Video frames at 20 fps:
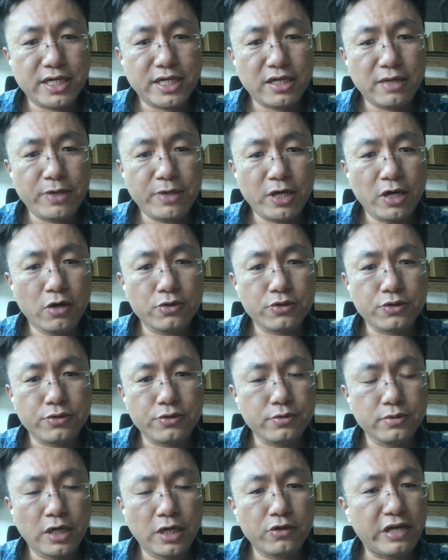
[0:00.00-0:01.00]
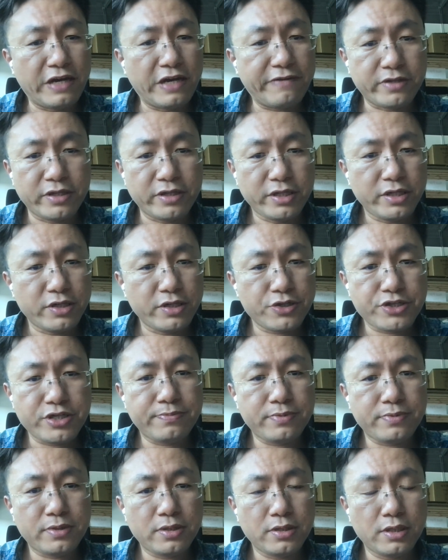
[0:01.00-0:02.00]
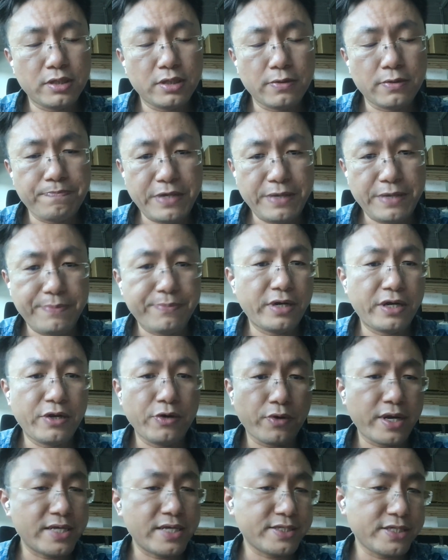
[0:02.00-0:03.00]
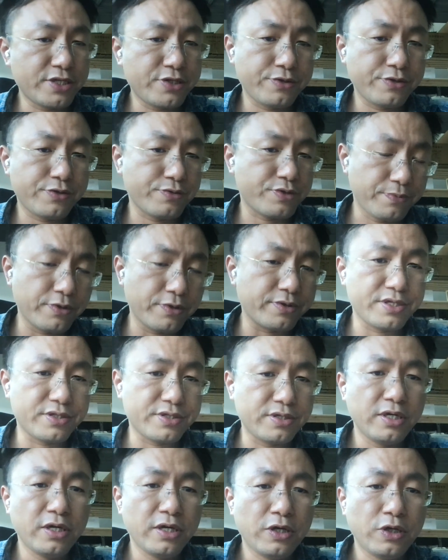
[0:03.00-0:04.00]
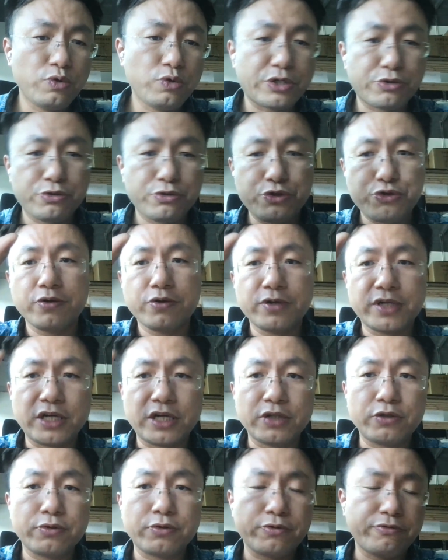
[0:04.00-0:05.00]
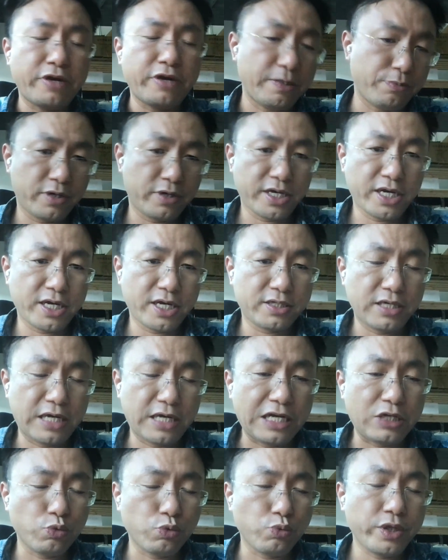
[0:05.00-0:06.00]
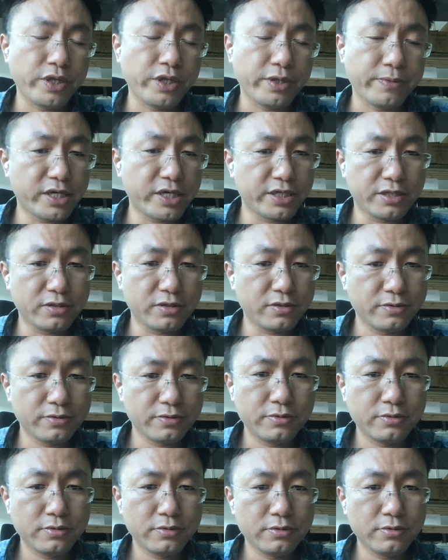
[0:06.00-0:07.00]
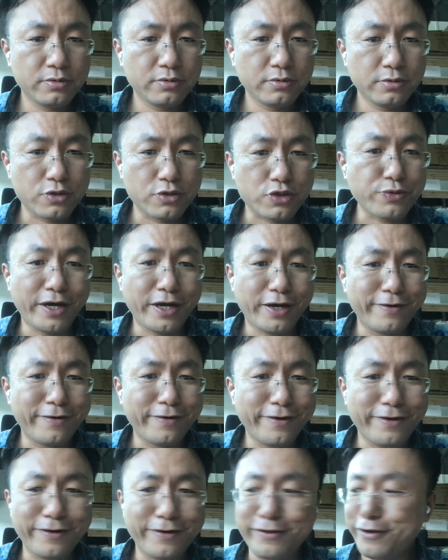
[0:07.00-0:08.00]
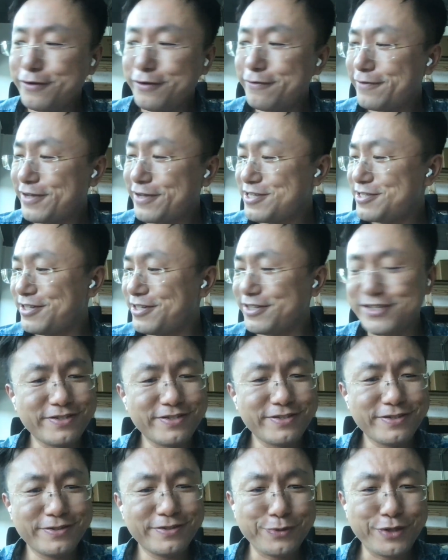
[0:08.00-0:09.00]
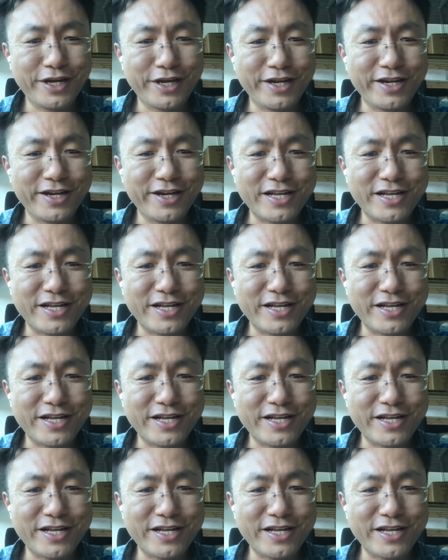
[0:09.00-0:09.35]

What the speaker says: is that, I mean, how do you have the leadership, people and organization to support this, to actually trickle down to the right product and to win the market? So yeah, a lot of case studies.